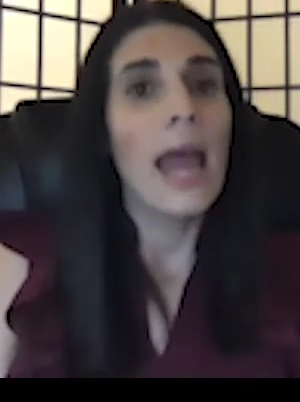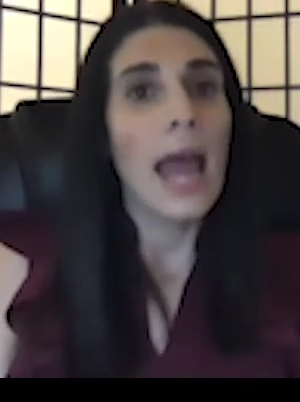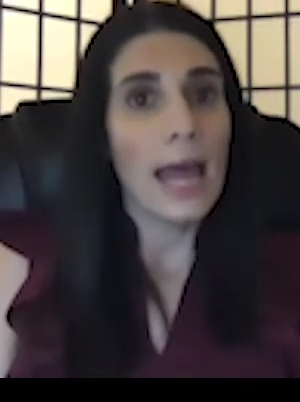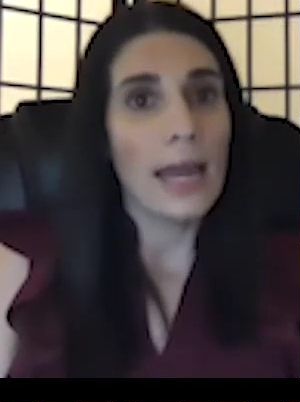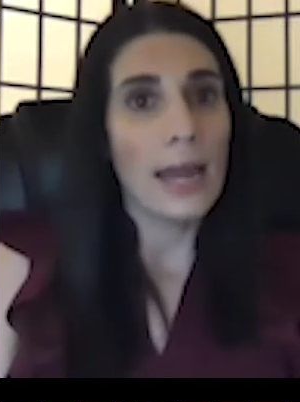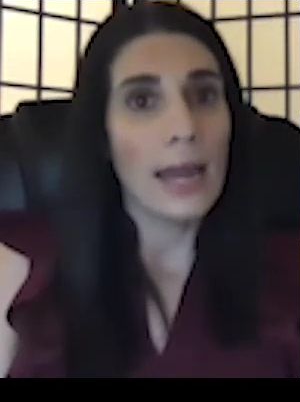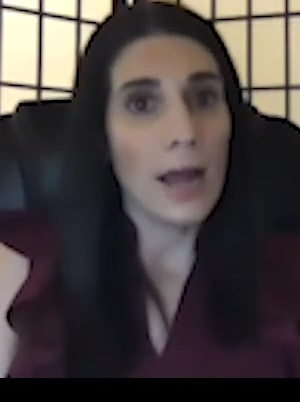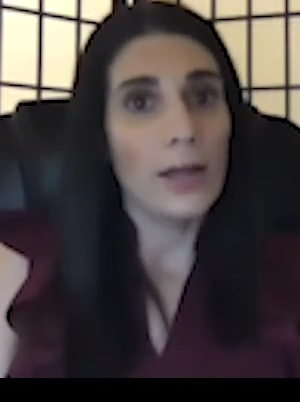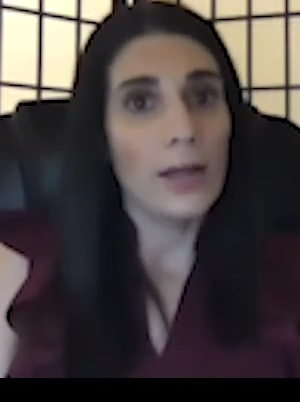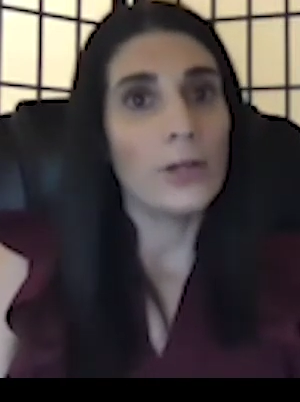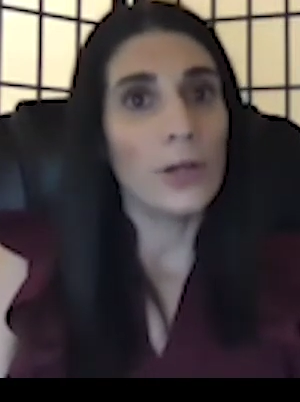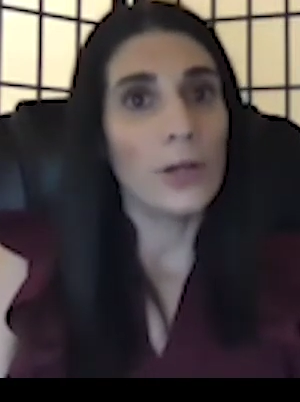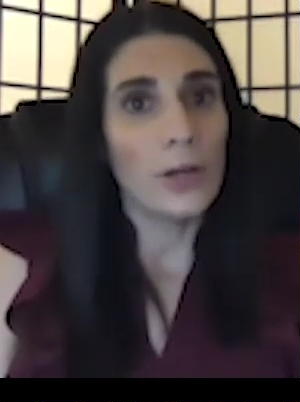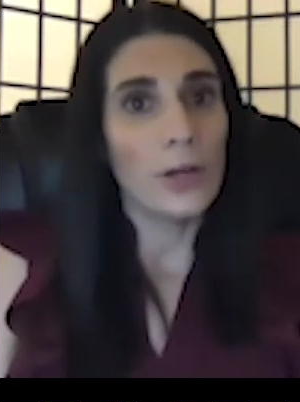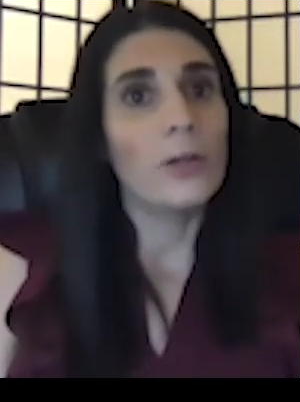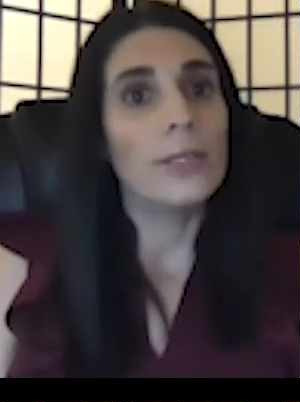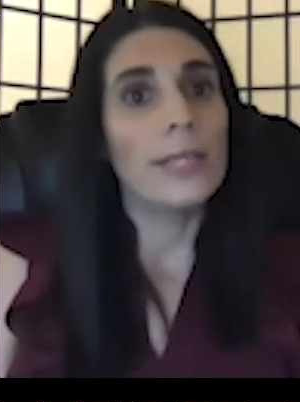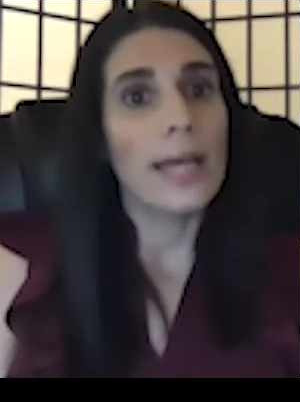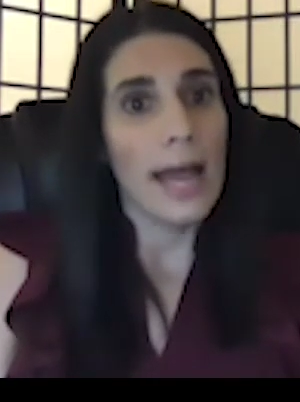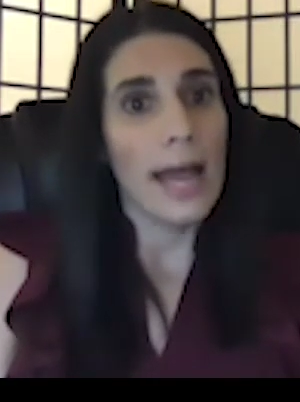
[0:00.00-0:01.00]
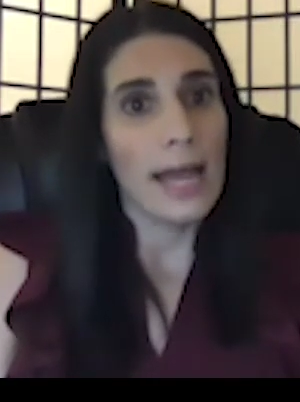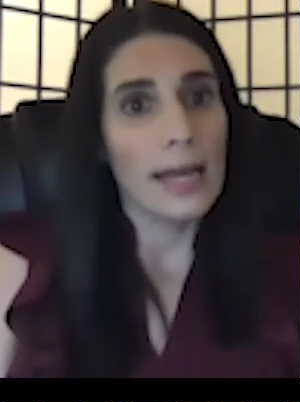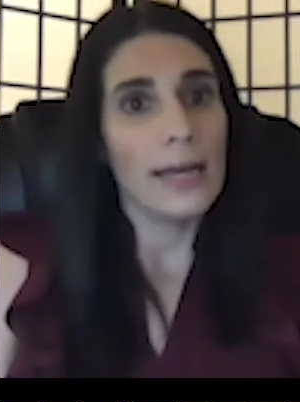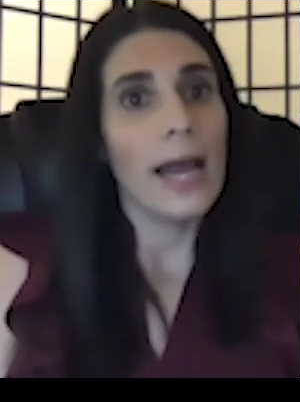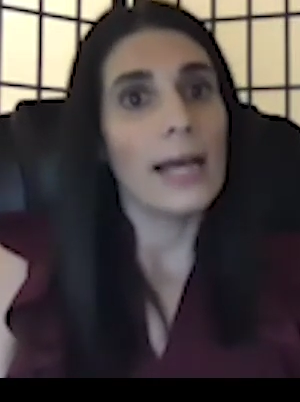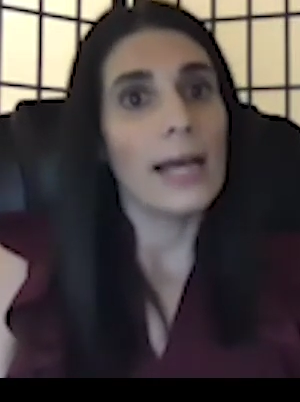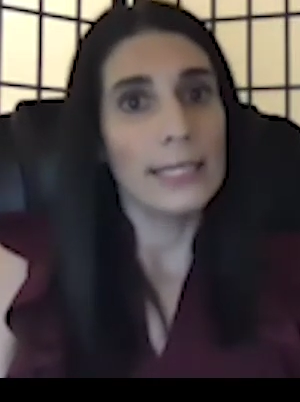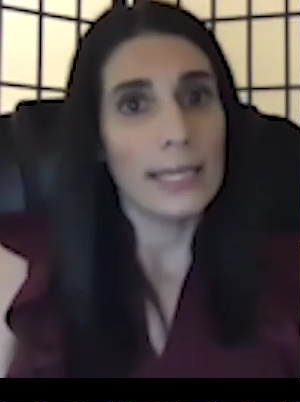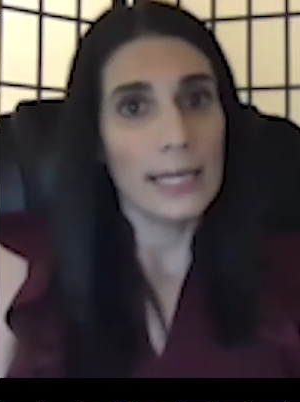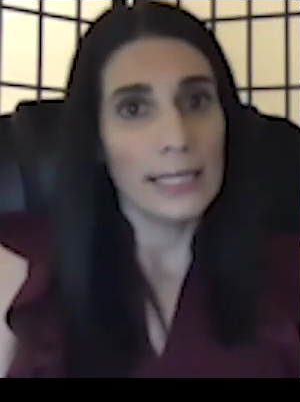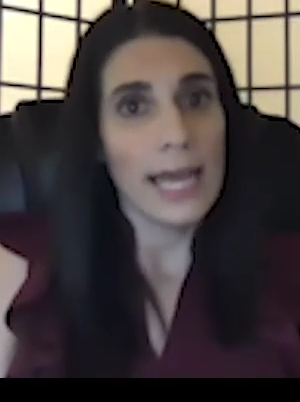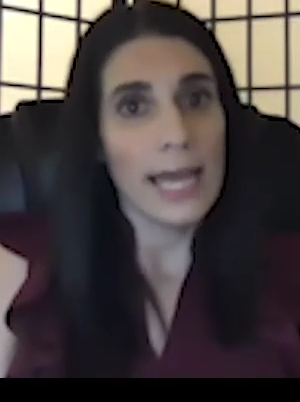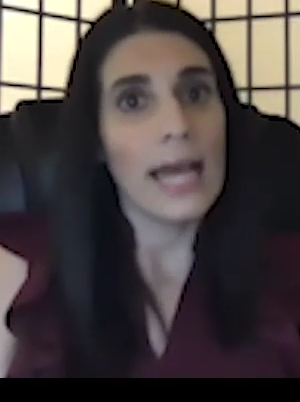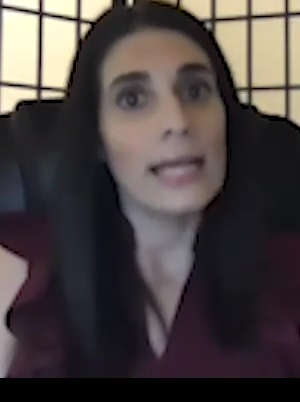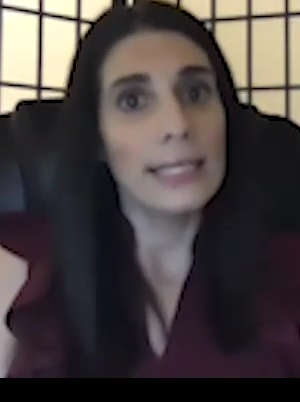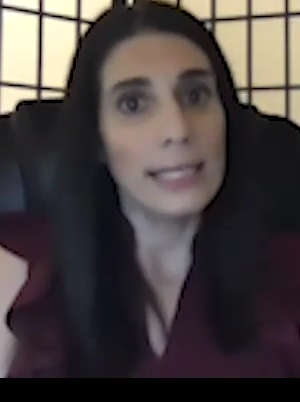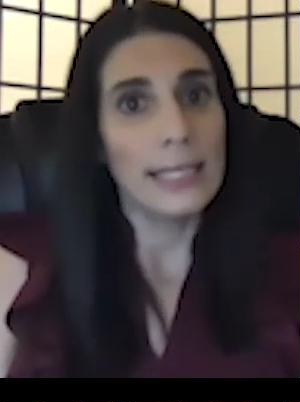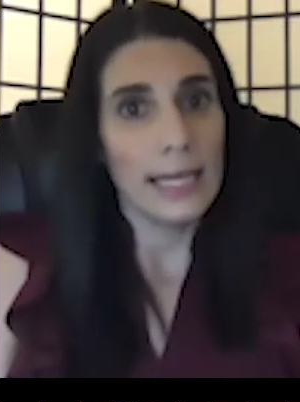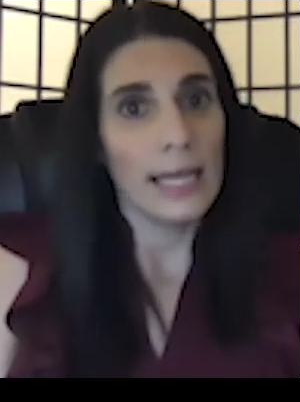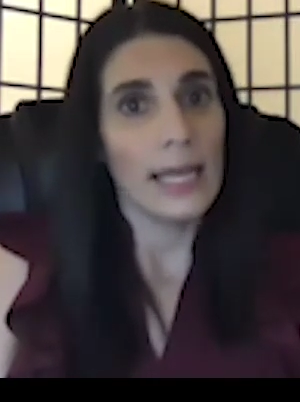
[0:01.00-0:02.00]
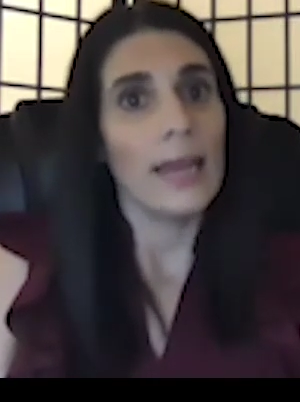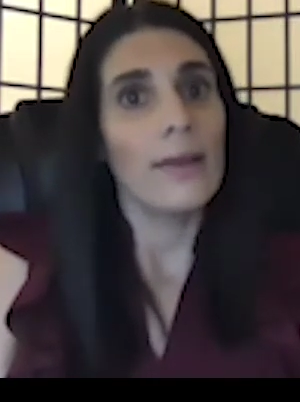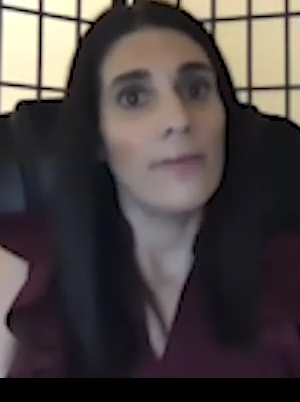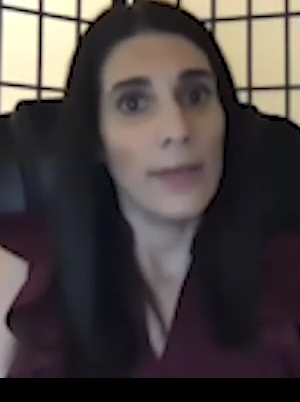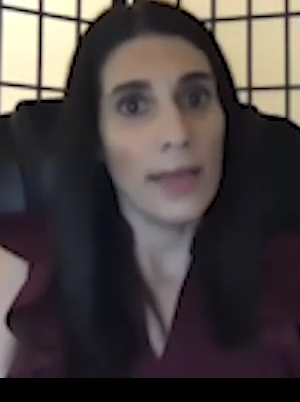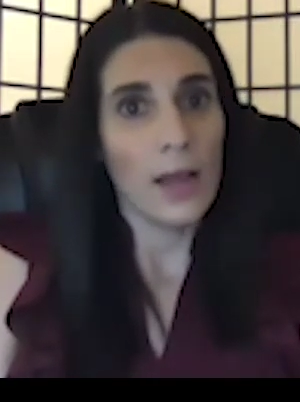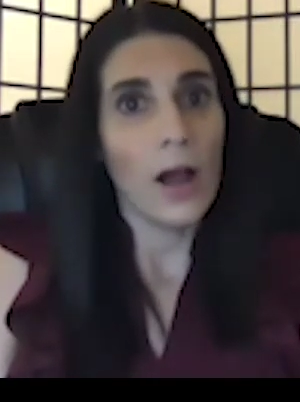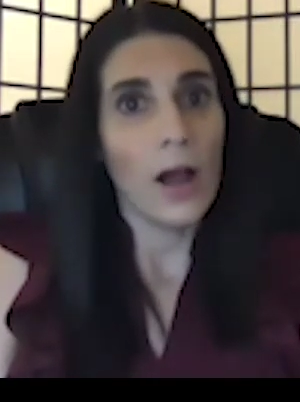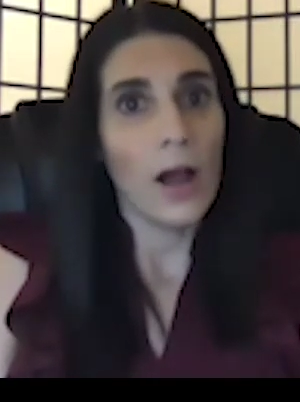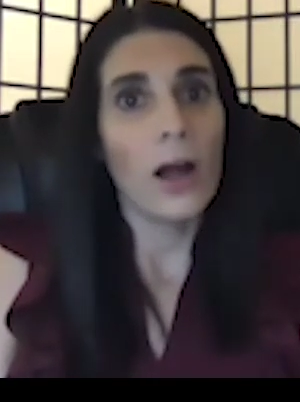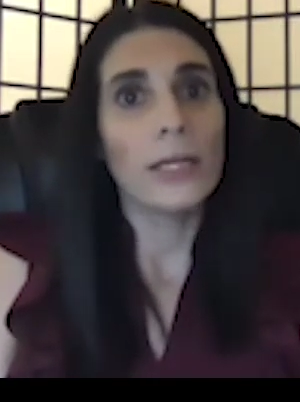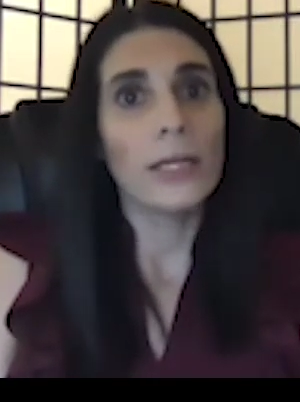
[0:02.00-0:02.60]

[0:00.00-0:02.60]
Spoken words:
and undergo diagnostic testing if they are